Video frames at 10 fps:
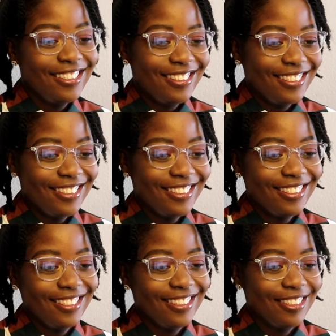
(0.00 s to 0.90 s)

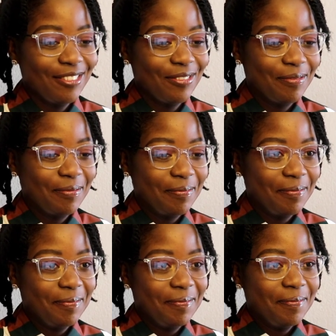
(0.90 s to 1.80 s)

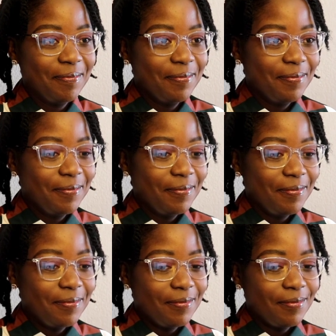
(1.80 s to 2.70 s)

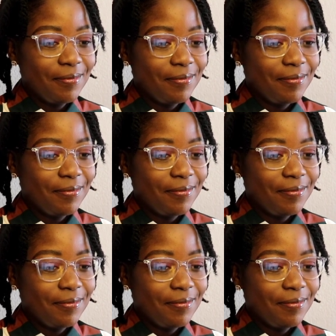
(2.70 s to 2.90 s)
No one is speaking in this clip.